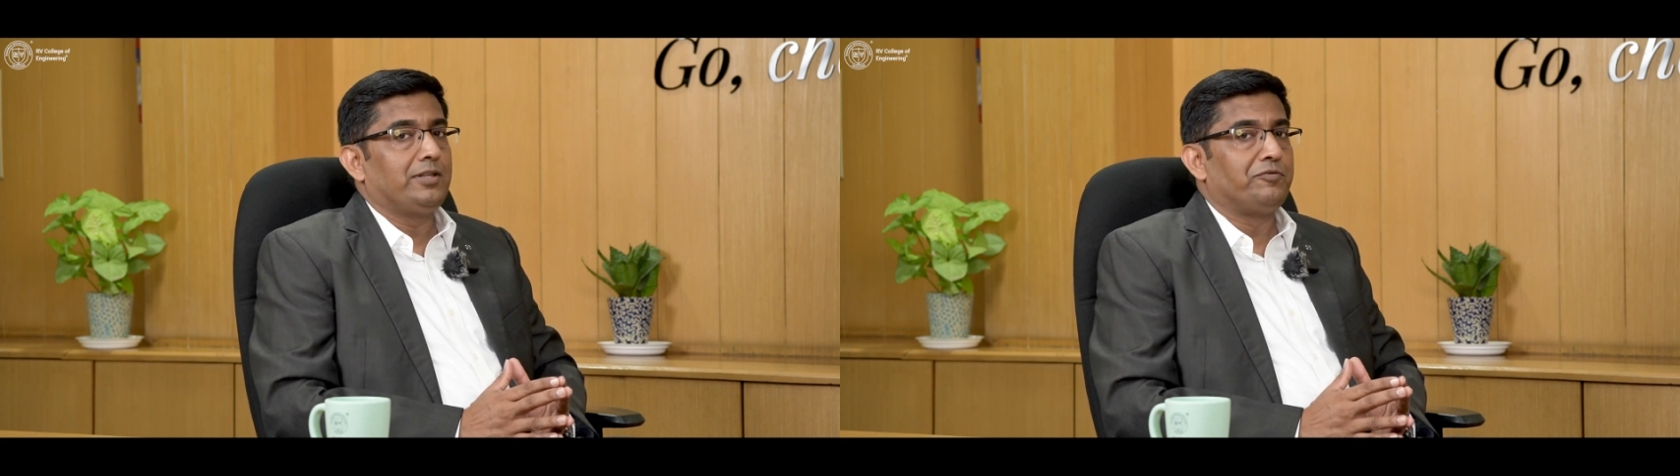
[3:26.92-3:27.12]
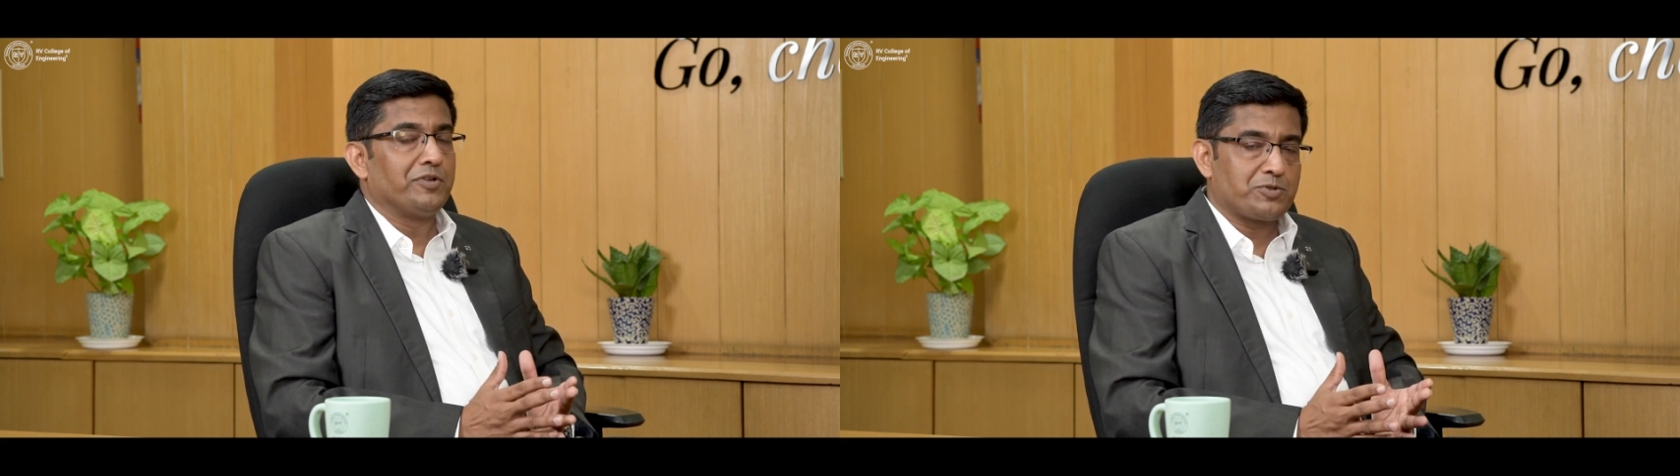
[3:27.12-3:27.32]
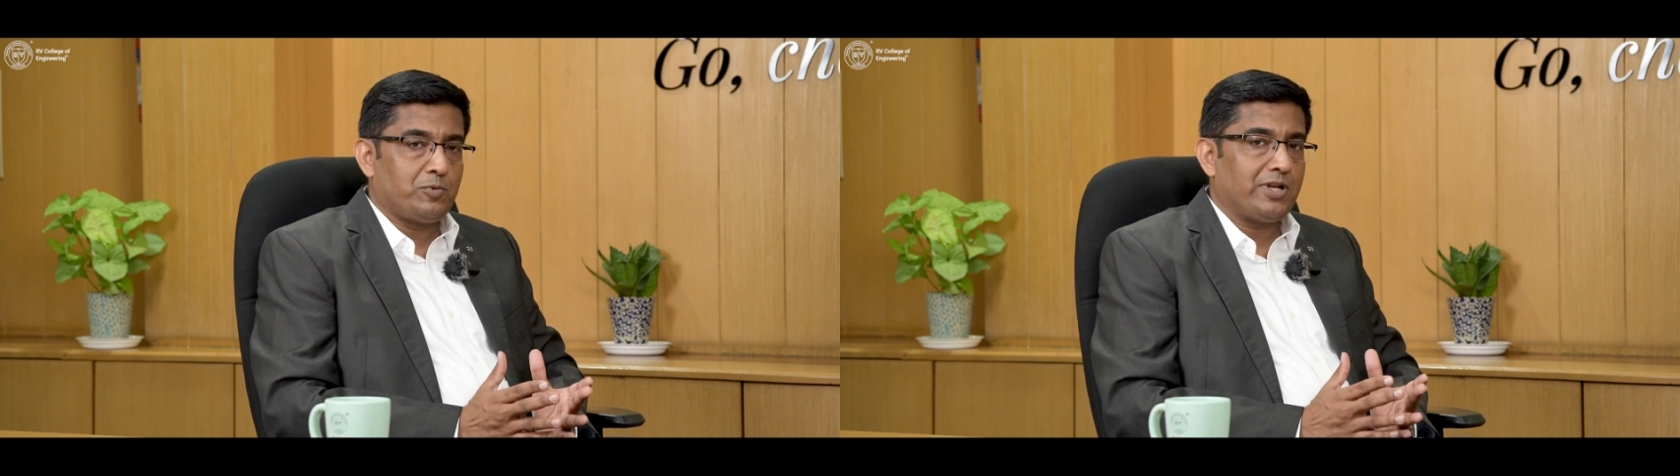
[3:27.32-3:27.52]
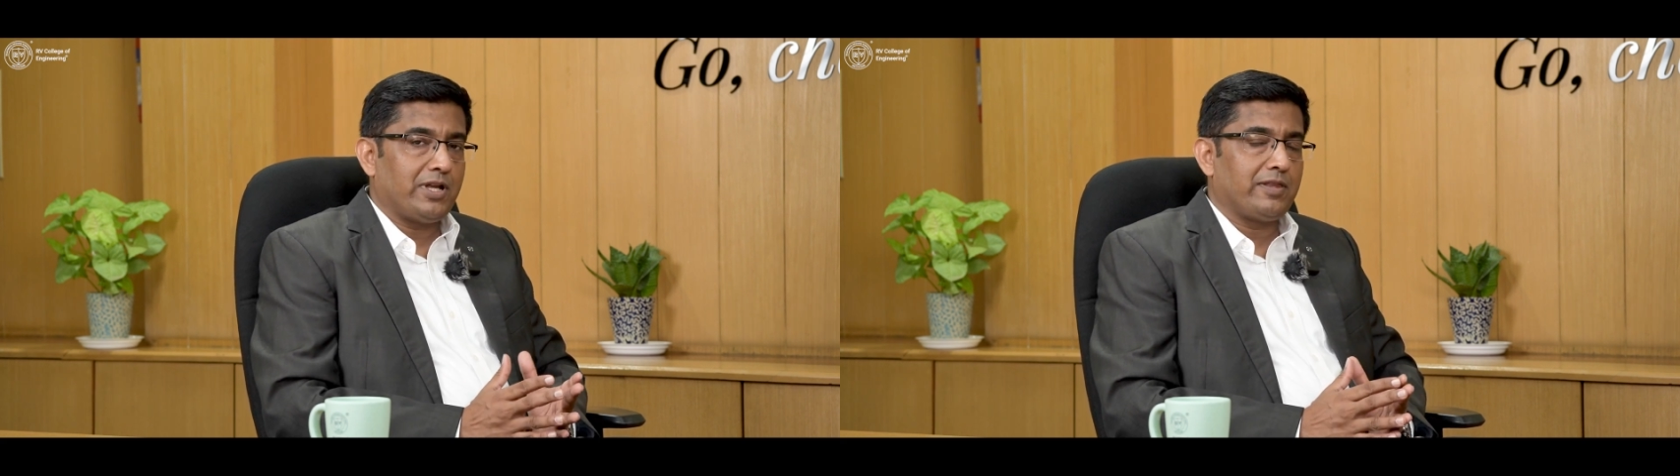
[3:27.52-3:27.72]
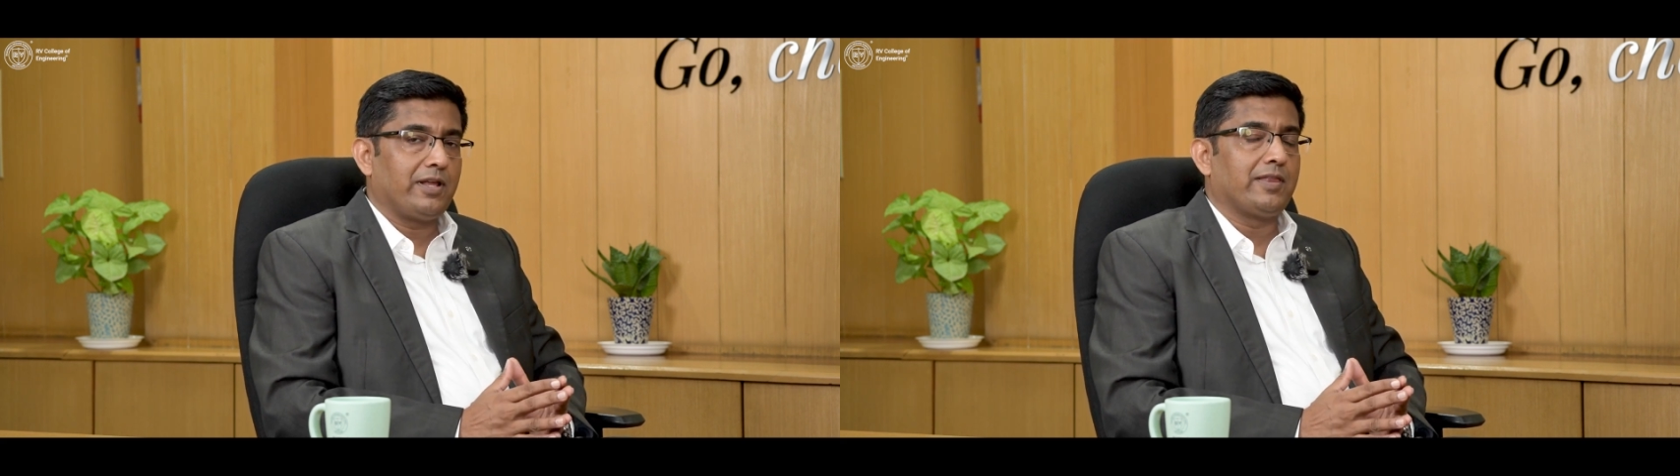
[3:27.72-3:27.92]
The first one,
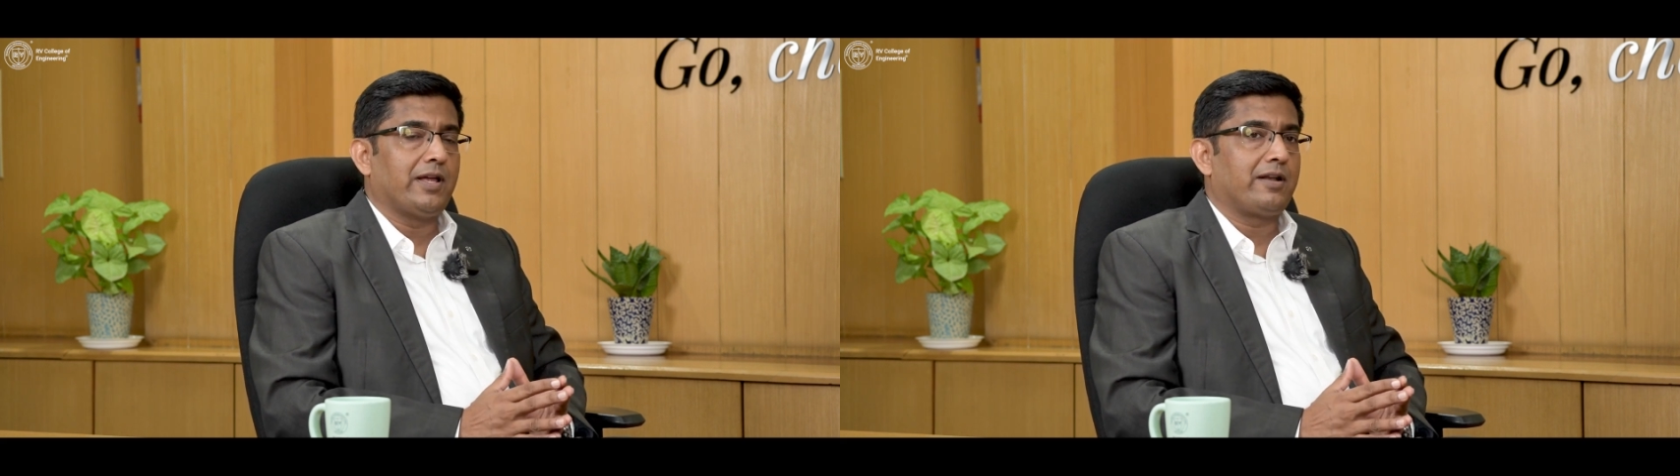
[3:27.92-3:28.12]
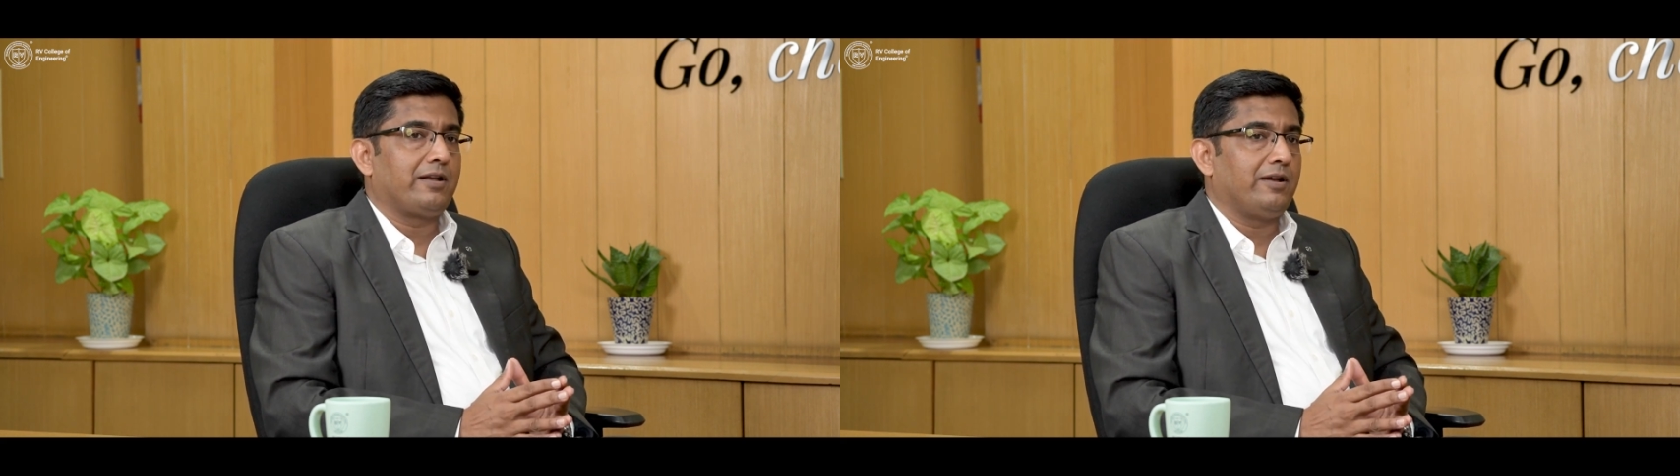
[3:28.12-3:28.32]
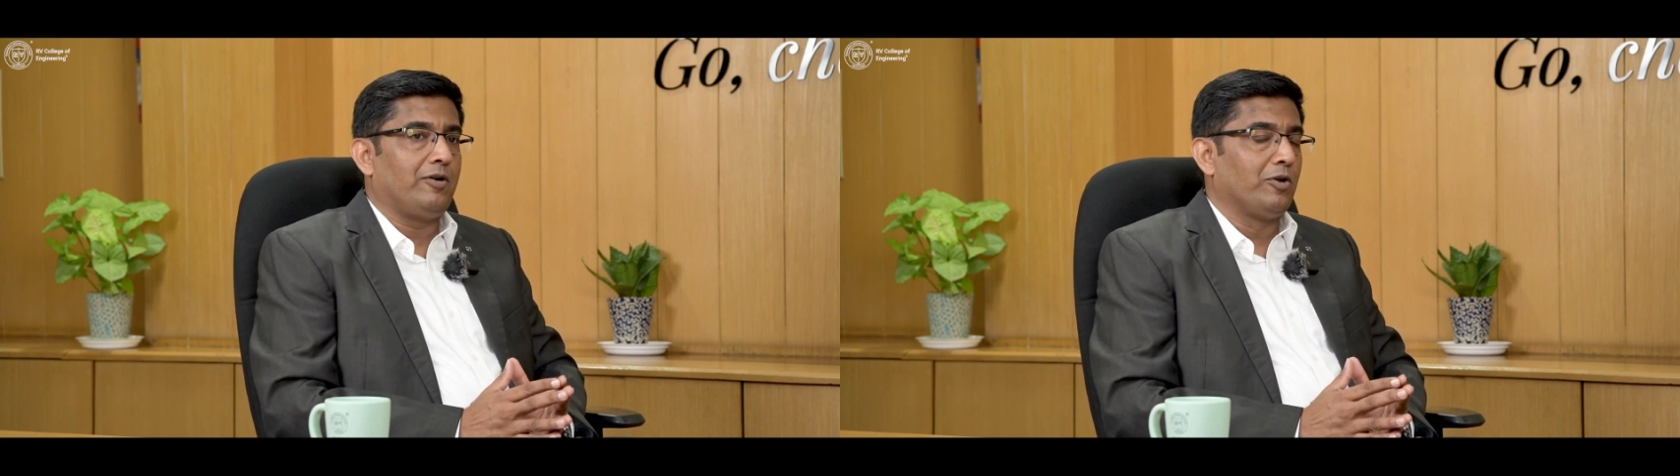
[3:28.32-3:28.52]
I think that